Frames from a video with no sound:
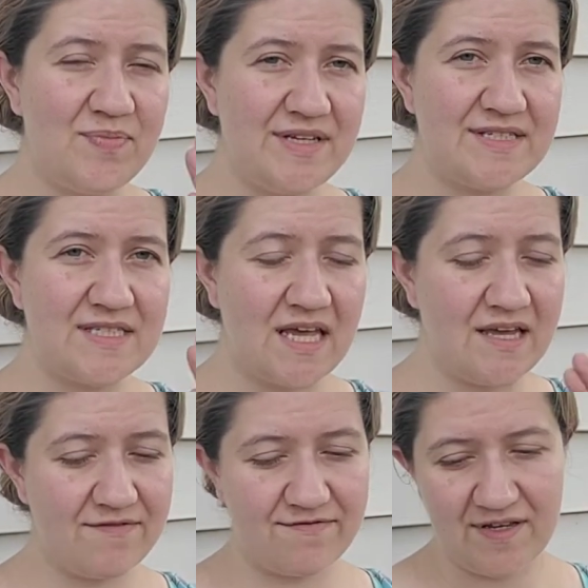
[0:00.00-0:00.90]
be
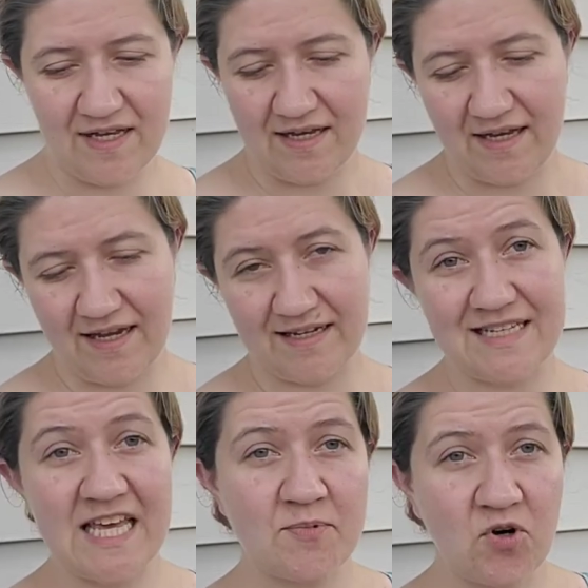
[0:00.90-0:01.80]
safe, and
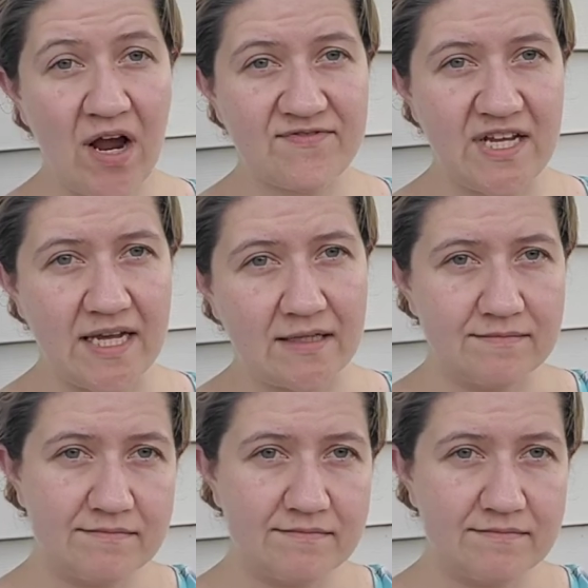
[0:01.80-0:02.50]
keep crafting.